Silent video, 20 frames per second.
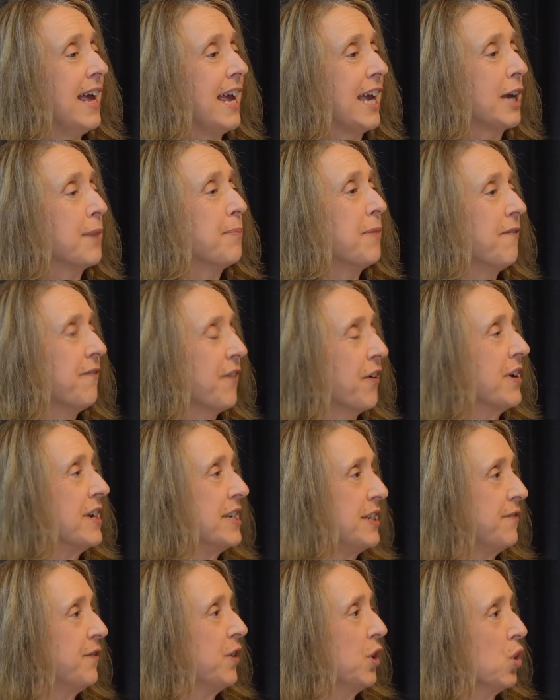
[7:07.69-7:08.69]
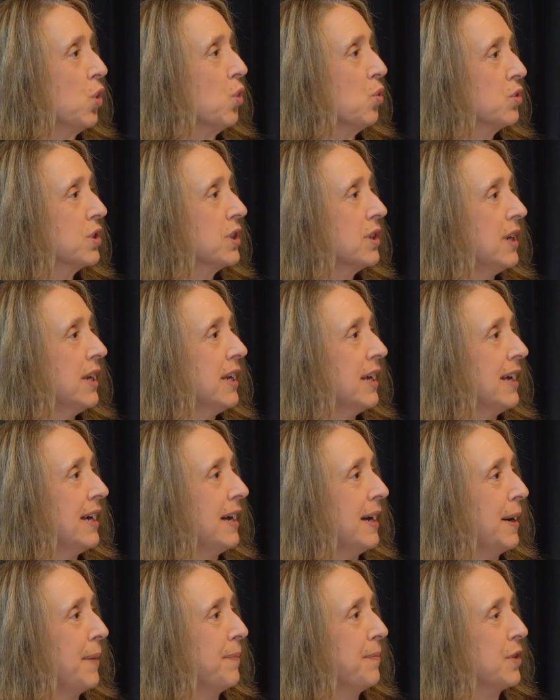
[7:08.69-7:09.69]
it can be very difficult
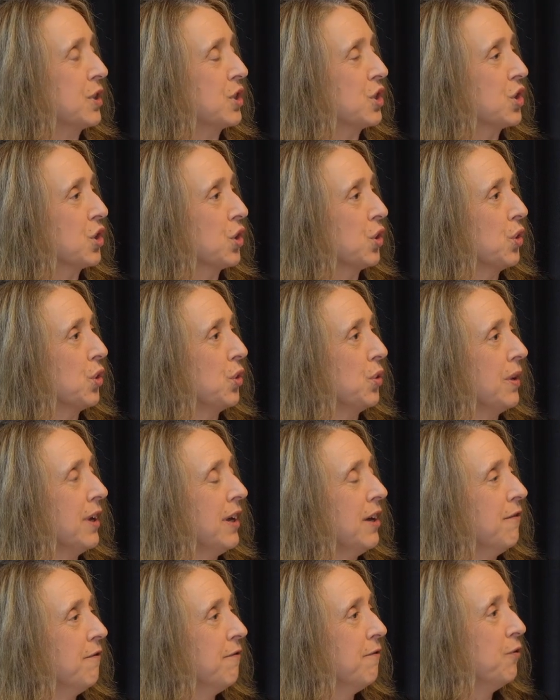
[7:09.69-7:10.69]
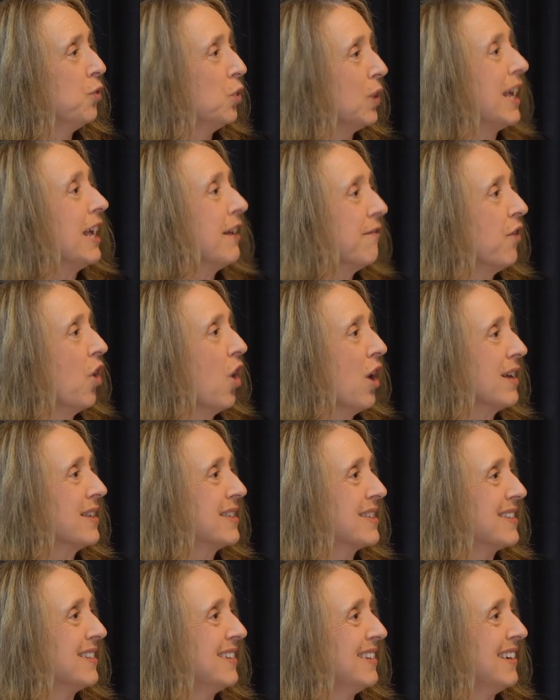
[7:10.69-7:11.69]
to fully
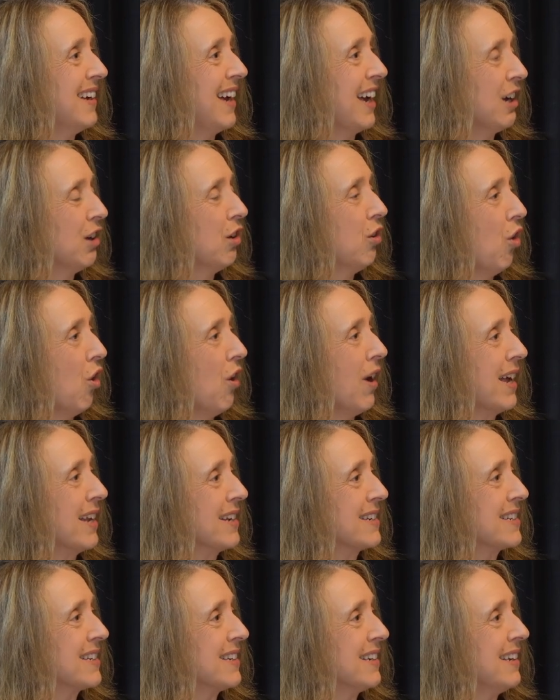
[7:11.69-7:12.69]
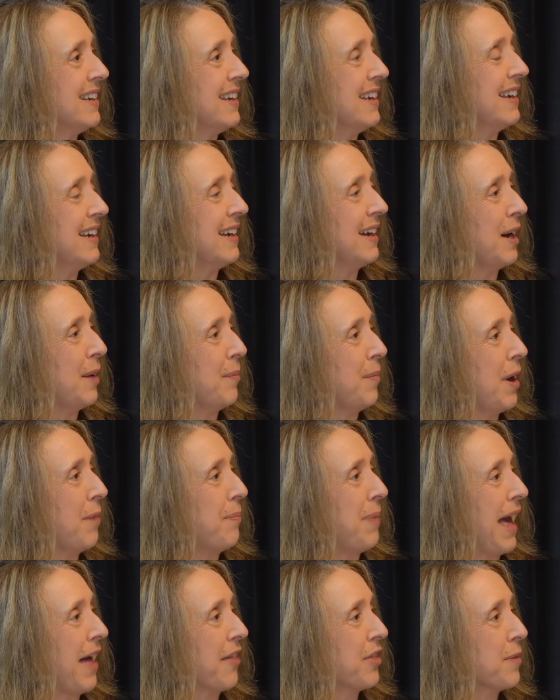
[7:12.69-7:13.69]
advise a client
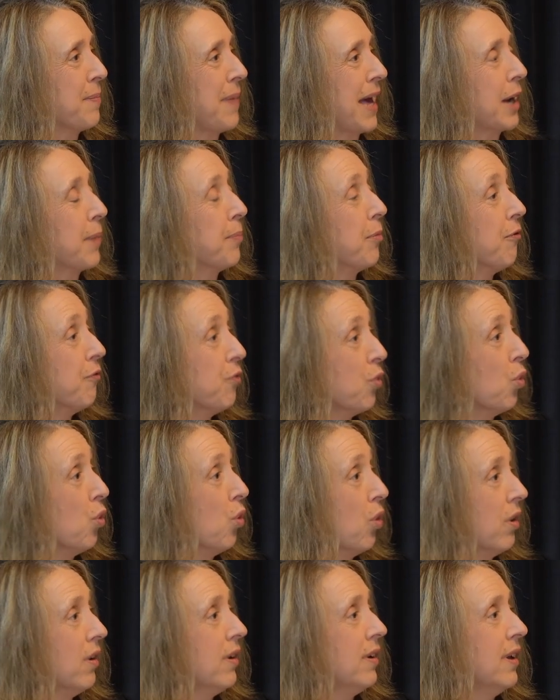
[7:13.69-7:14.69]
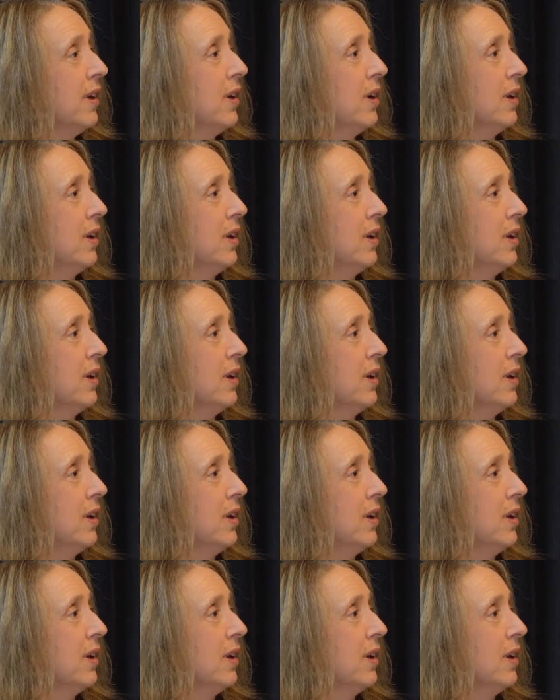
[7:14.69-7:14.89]
about the matter before